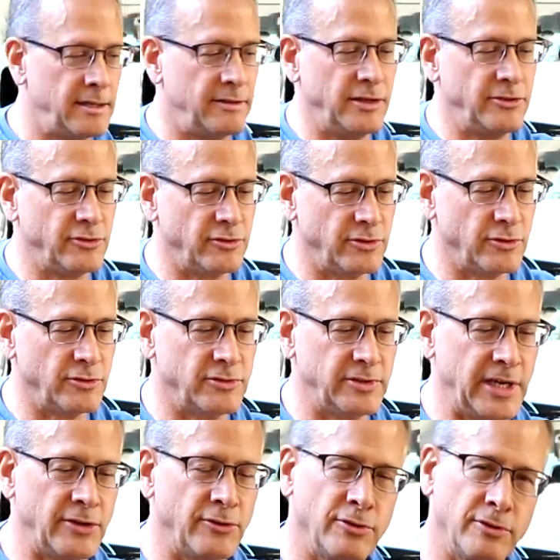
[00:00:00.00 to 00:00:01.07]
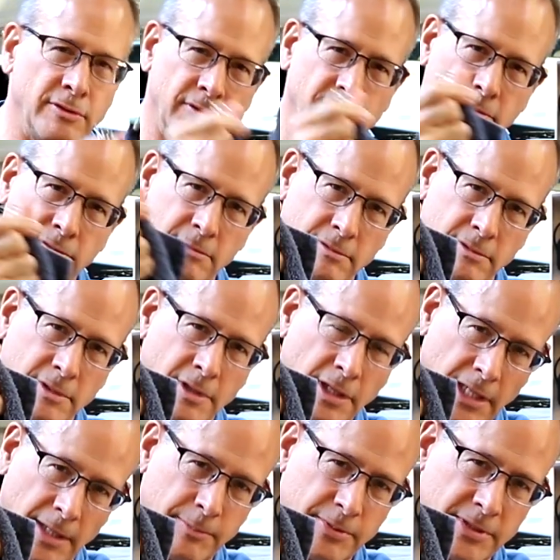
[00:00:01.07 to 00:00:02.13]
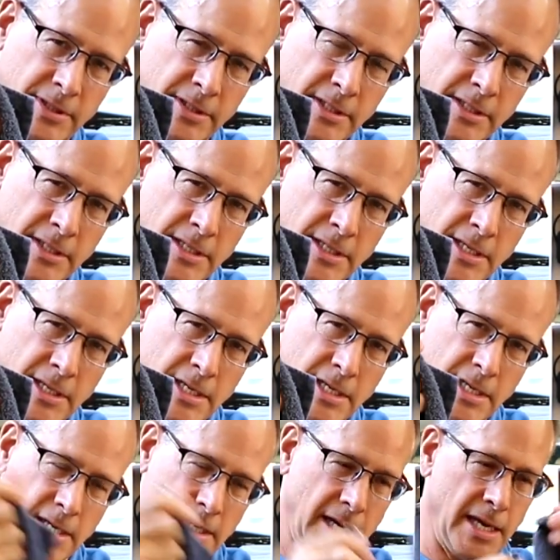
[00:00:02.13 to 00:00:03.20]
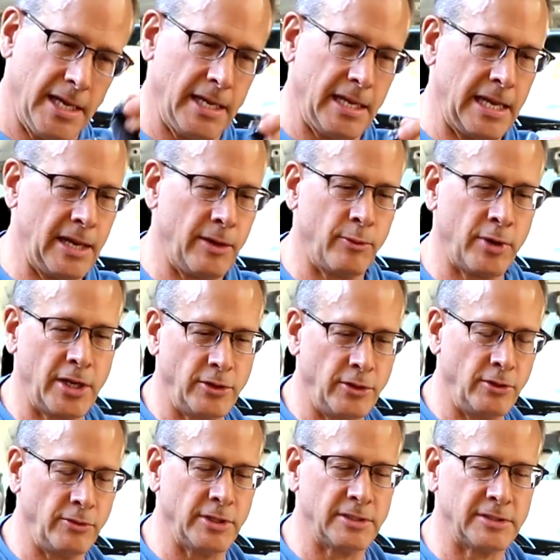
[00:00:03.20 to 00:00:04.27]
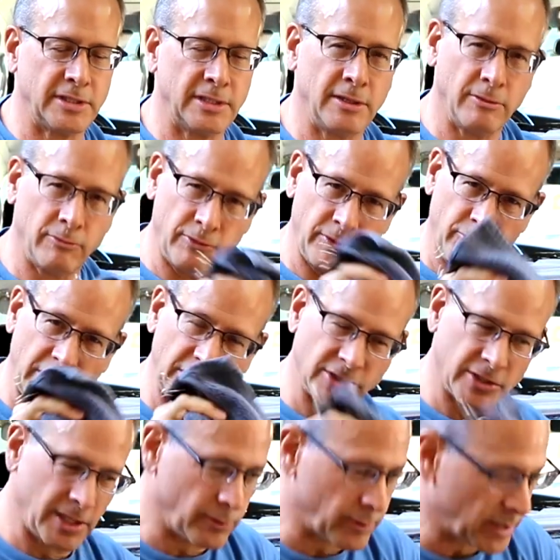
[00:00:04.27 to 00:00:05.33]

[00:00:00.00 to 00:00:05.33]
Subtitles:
these are your standard clips. And what I do is, and originally what